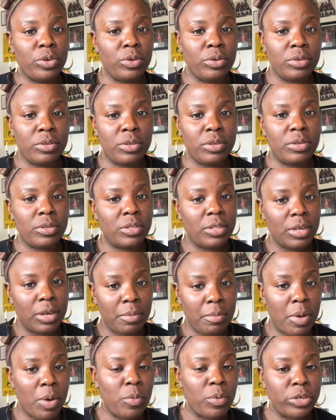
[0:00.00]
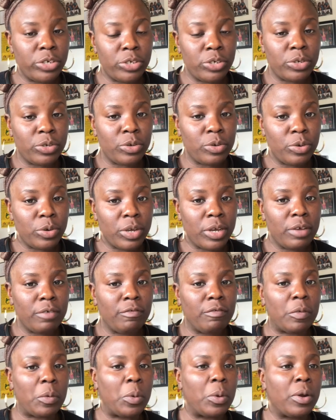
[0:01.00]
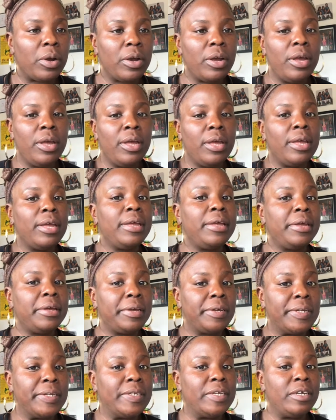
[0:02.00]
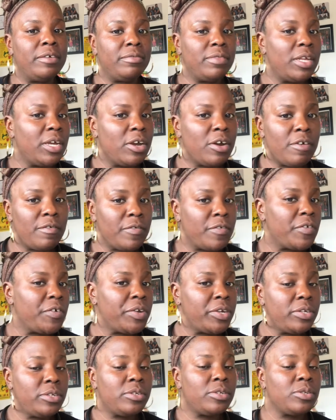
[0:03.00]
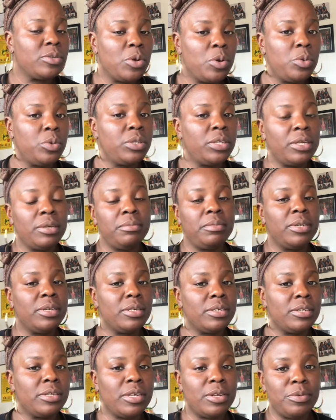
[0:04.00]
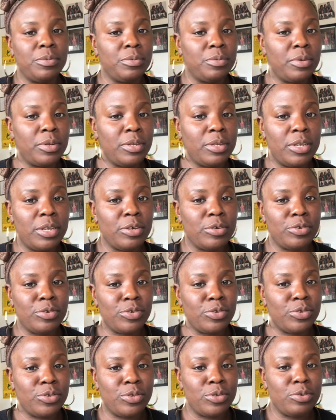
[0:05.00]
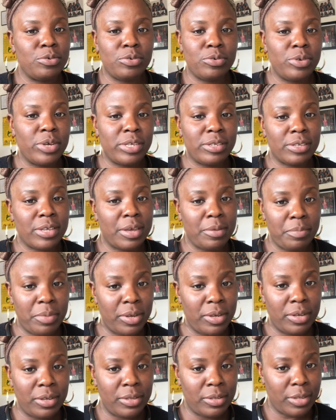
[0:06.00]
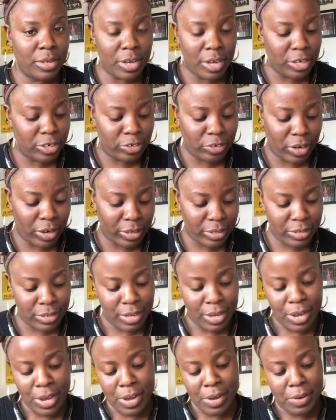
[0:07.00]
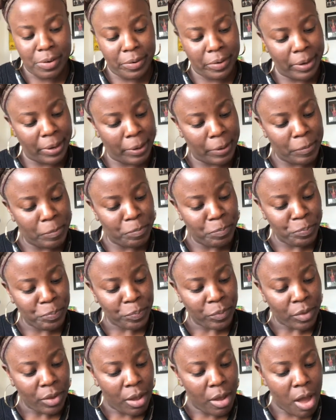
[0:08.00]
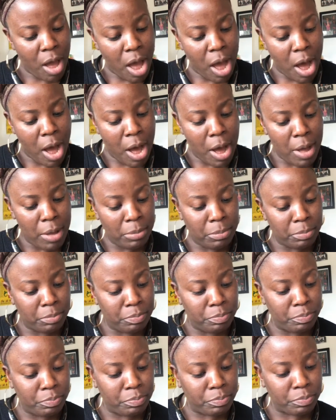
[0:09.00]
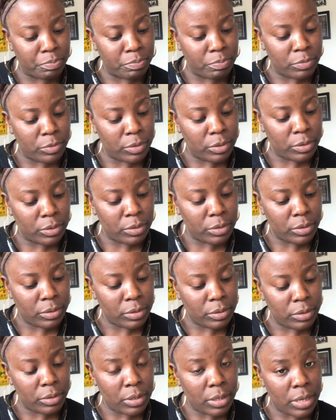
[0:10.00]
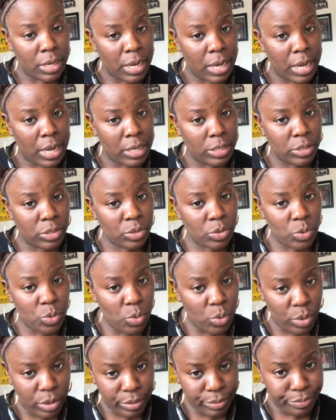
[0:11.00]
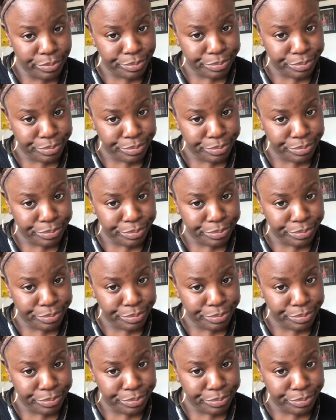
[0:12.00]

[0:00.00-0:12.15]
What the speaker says: you think about, what you're looking for, and if they offer it, just go with it, because there's no escaping the contract. Okay. um, School.